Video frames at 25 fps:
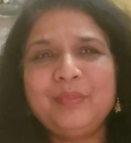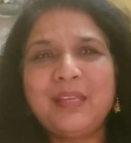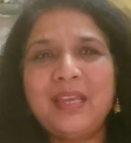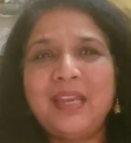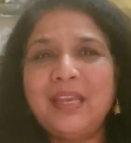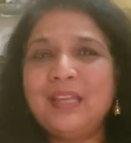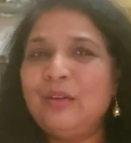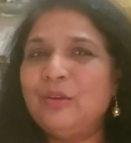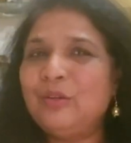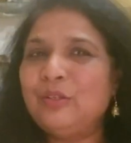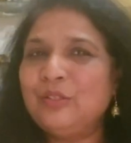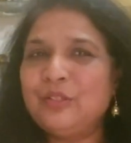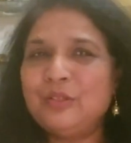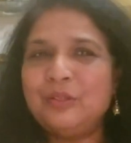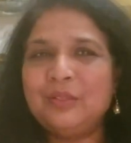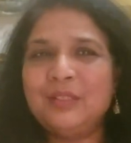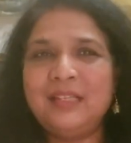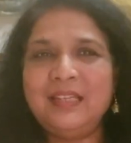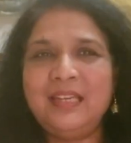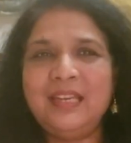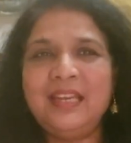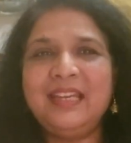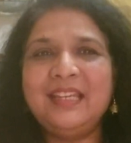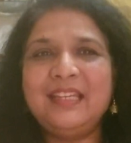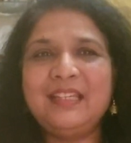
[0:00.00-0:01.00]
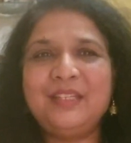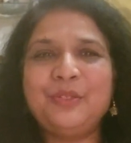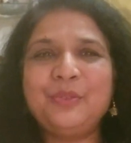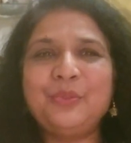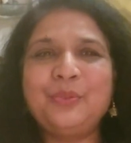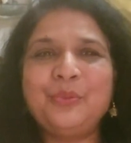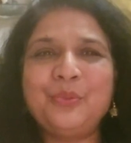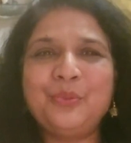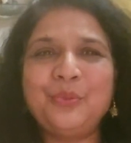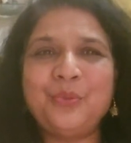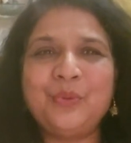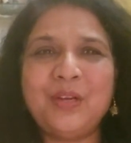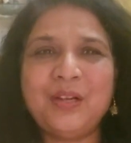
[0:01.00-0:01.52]
And also the link
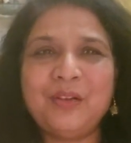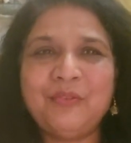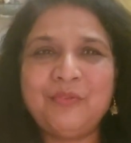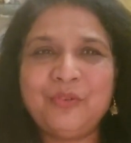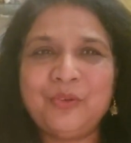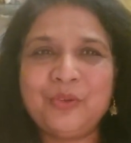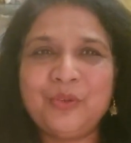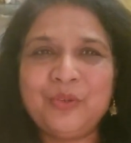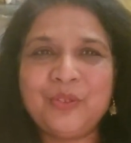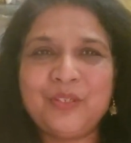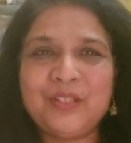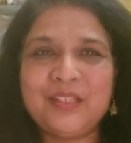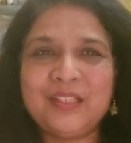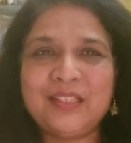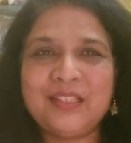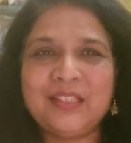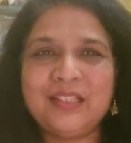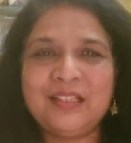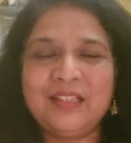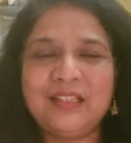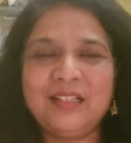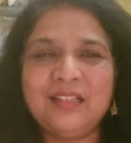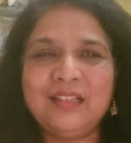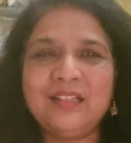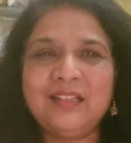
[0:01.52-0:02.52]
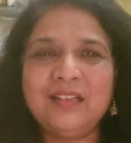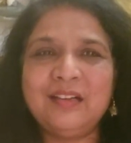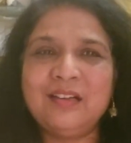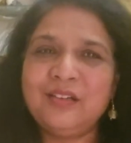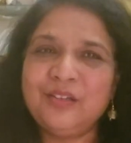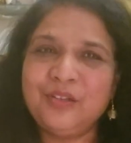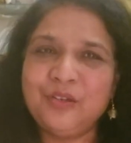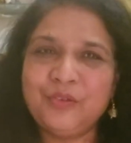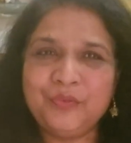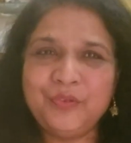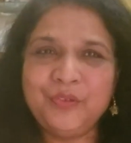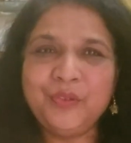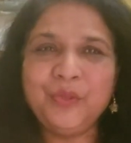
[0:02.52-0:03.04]
to, of course, the
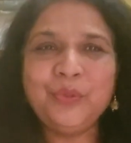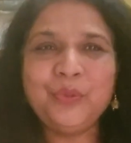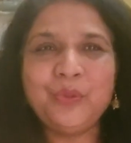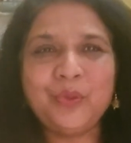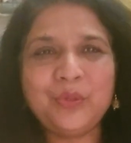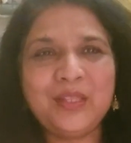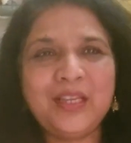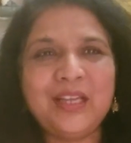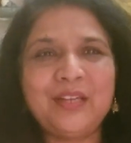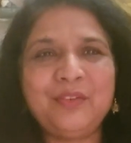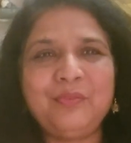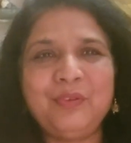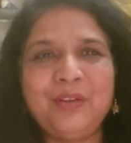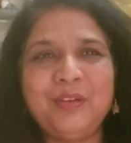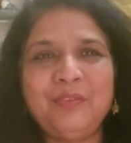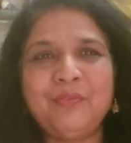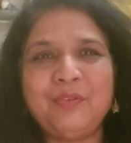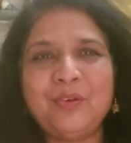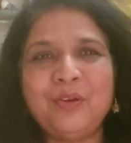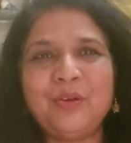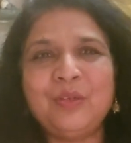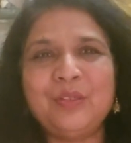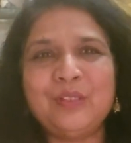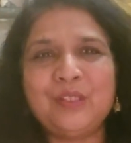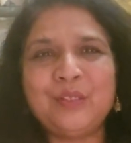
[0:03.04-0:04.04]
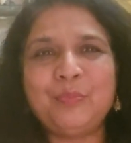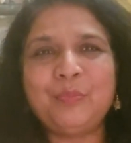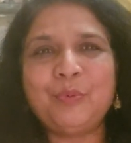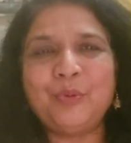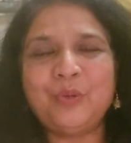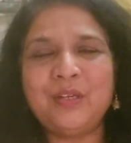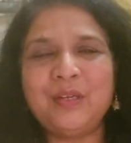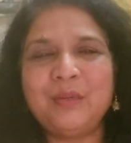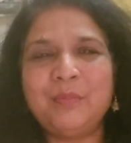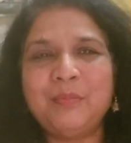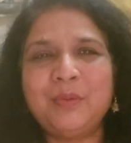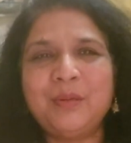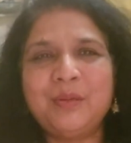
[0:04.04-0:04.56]
Garden of Neuro that we've all
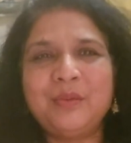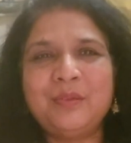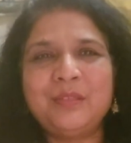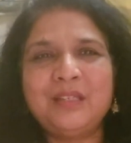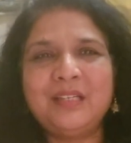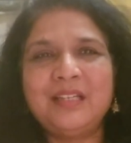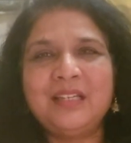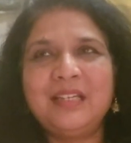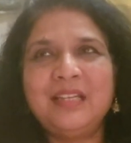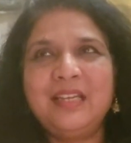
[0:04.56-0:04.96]
spoken about.